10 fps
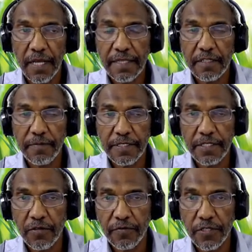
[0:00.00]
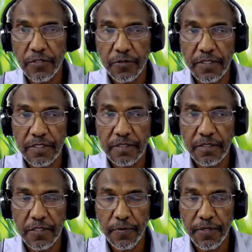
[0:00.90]
uh, 100% of the students
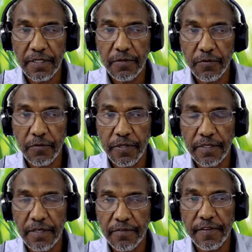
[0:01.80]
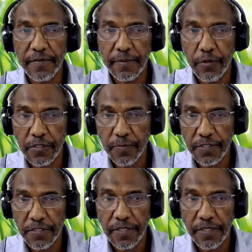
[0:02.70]
responded with a favorable response.